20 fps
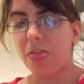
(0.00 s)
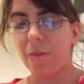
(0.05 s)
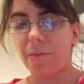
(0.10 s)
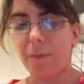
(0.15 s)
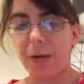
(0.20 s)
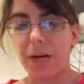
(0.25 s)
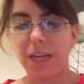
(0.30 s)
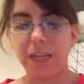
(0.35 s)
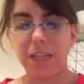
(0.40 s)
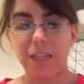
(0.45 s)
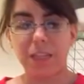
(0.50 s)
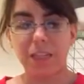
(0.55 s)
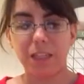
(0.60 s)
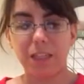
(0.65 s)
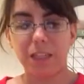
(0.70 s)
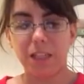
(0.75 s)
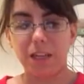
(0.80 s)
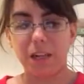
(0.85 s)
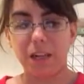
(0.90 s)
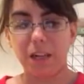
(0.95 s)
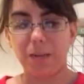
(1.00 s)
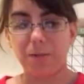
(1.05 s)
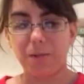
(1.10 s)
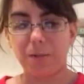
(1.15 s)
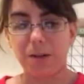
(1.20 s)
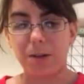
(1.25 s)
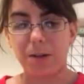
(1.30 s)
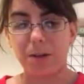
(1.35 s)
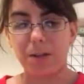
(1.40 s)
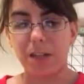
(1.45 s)
The Body in the
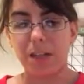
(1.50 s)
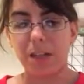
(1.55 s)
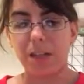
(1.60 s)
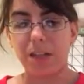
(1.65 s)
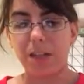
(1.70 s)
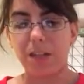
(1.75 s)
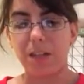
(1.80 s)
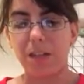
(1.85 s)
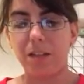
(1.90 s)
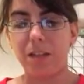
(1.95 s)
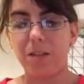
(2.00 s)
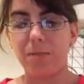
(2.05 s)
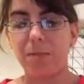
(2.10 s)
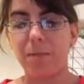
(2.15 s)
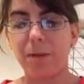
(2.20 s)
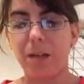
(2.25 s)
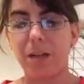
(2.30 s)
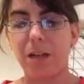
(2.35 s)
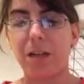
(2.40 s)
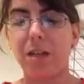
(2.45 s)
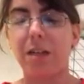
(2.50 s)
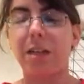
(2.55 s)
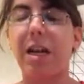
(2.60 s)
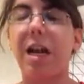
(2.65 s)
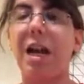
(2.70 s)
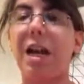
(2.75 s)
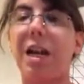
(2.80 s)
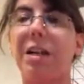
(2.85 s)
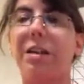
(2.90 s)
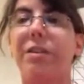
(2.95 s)
Library by
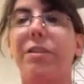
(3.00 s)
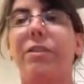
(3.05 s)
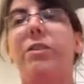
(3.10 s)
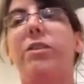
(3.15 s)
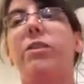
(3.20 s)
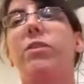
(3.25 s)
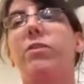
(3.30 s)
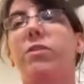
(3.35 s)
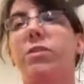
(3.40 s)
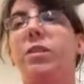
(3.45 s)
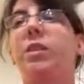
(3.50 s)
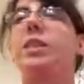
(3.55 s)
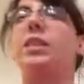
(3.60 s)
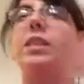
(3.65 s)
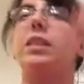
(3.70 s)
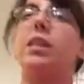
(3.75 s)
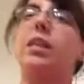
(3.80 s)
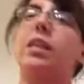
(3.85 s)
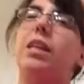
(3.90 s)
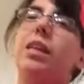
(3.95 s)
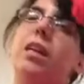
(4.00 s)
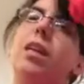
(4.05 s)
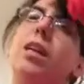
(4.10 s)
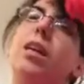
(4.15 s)
Agatha Christie.